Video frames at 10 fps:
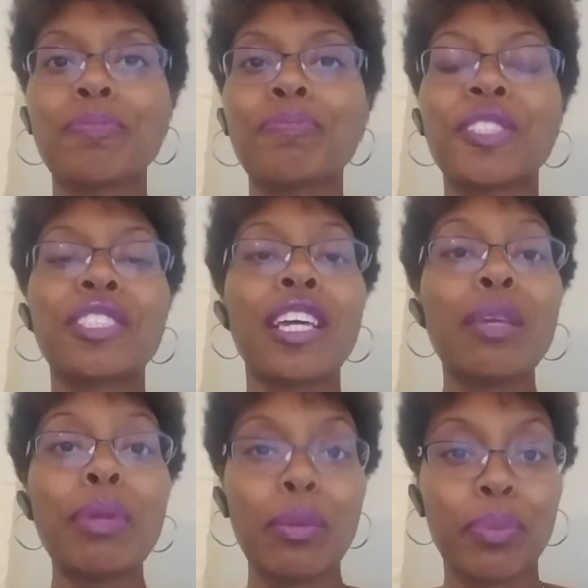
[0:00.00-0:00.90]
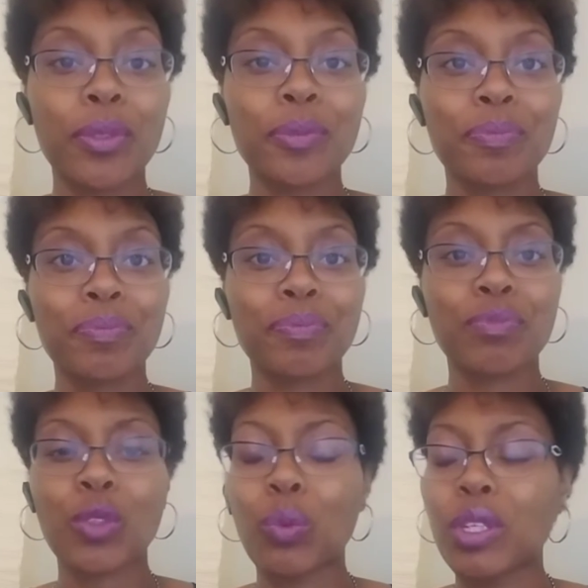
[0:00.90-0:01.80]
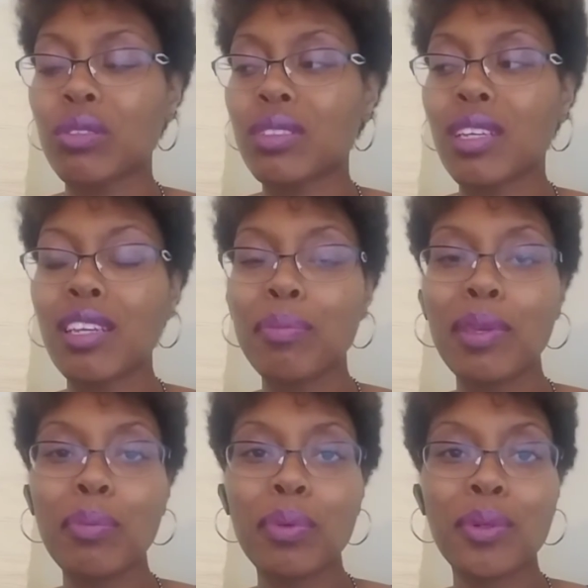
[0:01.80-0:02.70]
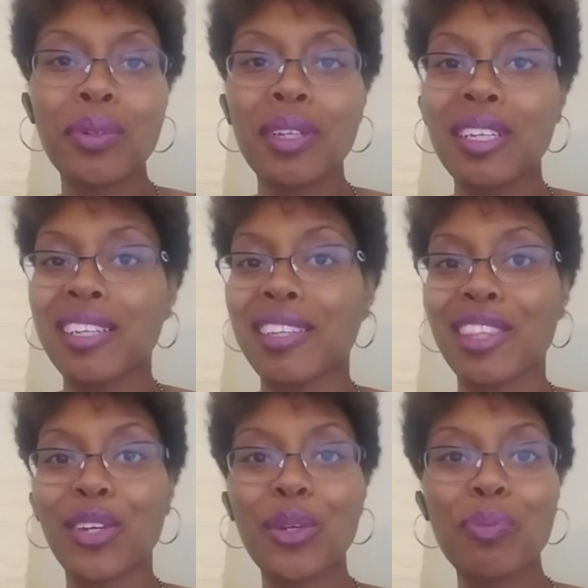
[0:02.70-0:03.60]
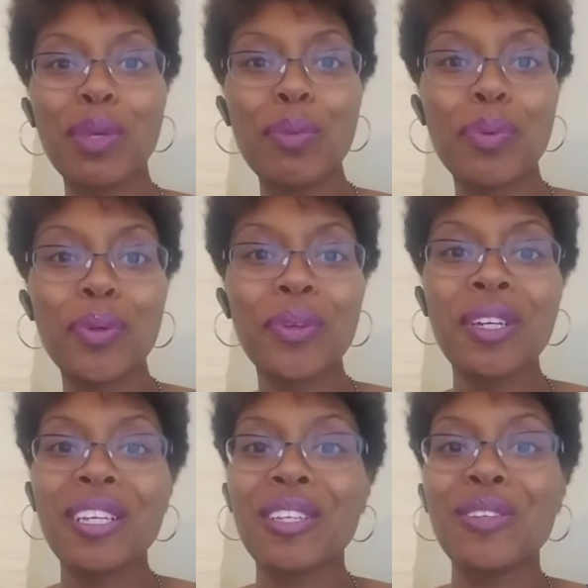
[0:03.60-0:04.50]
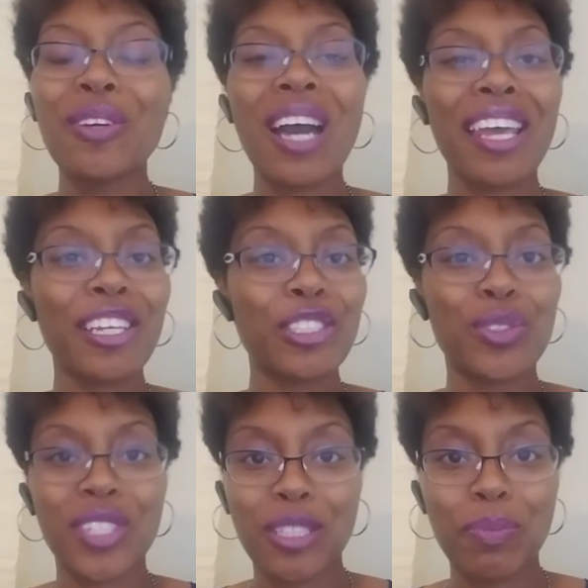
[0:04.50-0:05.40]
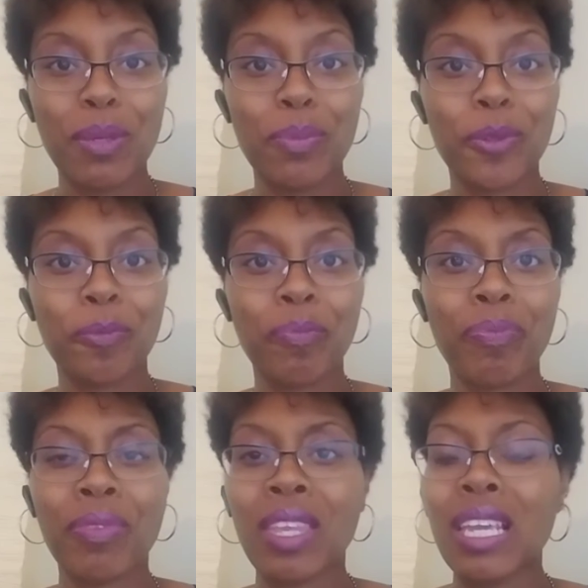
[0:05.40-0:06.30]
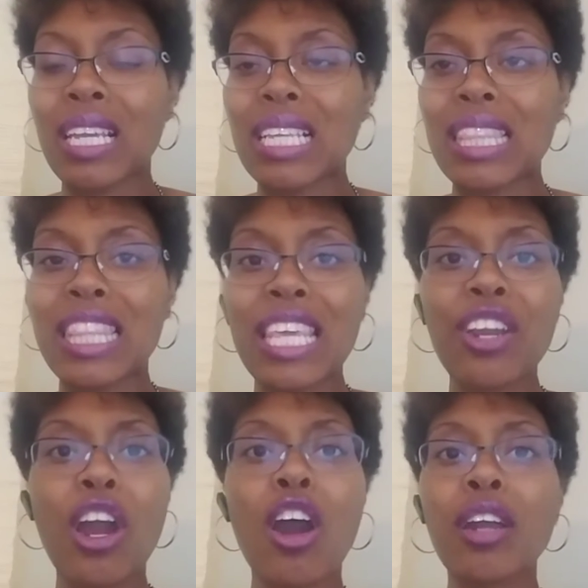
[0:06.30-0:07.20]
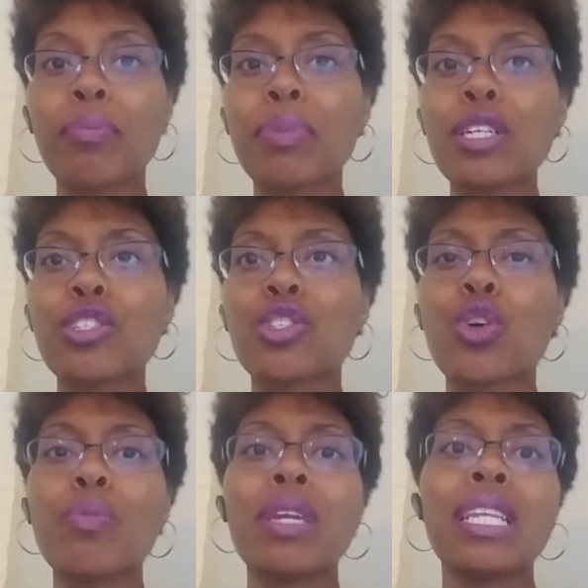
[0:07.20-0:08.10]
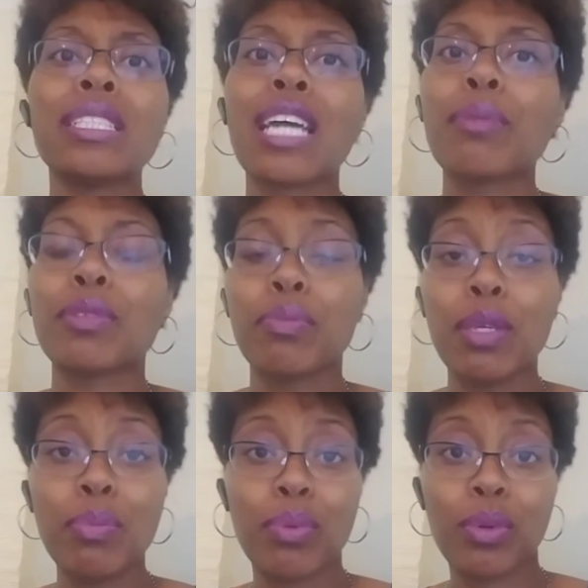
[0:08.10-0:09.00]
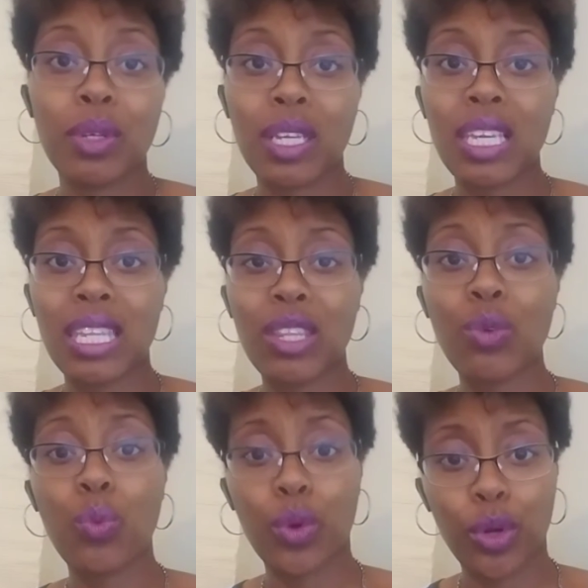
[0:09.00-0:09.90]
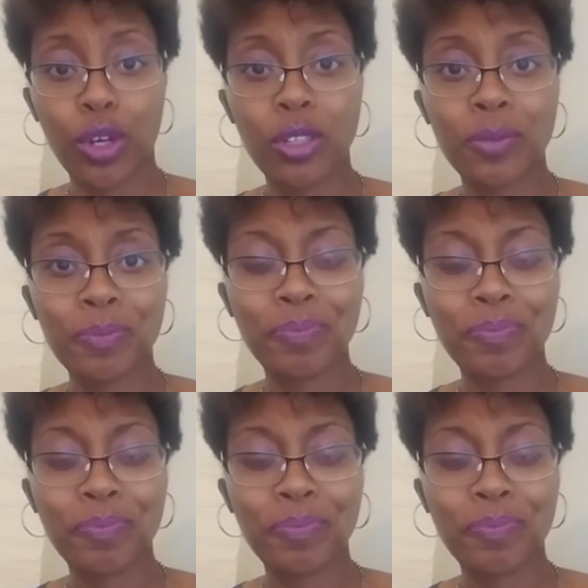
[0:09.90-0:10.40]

Study people. When you study people and learn people, you know how to address people. There aren't but so many types of people in the world.